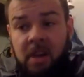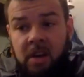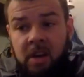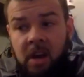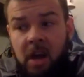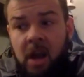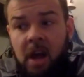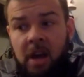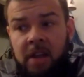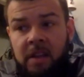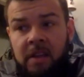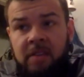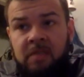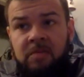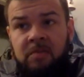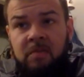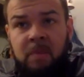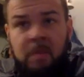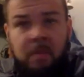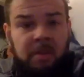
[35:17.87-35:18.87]
Nah,
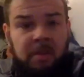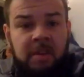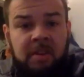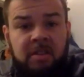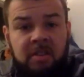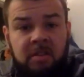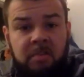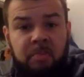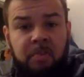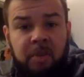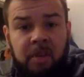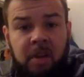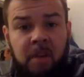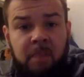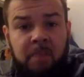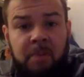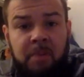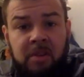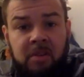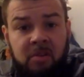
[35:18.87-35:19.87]
they split
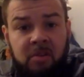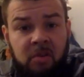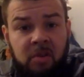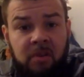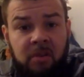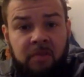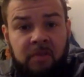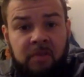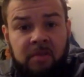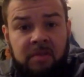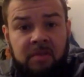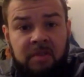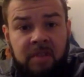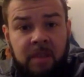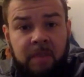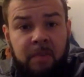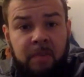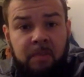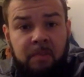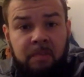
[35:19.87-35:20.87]
up into two different
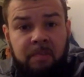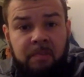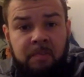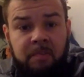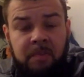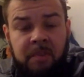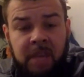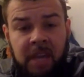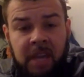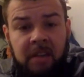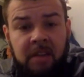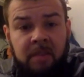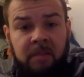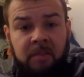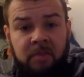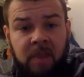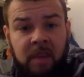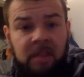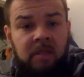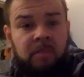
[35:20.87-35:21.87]
separate
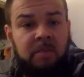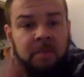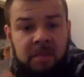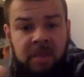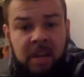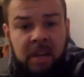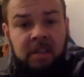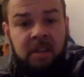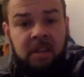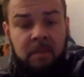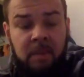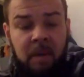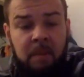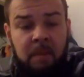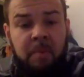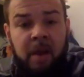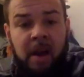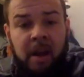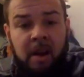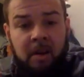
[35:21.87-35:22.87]
kingdoms, right? The Byzantium
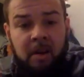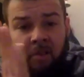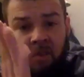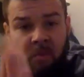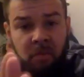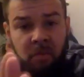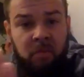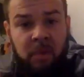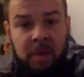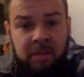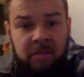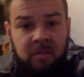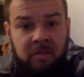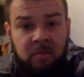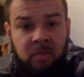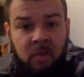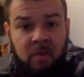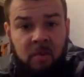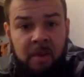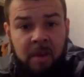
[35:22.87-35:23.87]
Empire and the Western
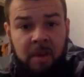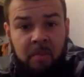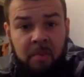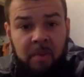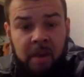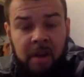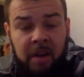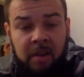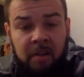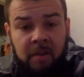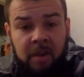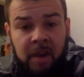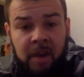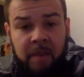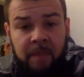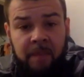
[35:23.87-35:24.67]
Roman Empire, right?